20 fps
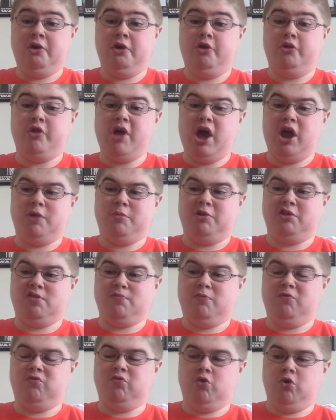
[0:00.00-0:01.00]
A lot of it's
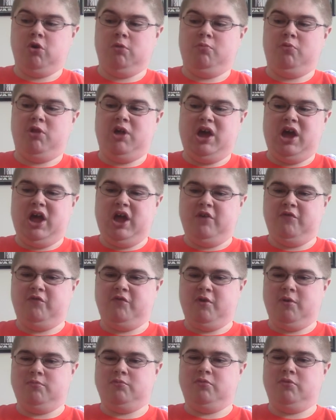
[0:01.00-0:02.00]
performed live
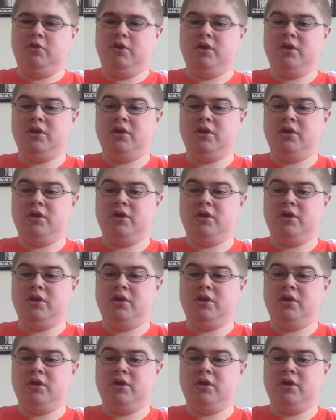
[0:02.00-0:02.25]
from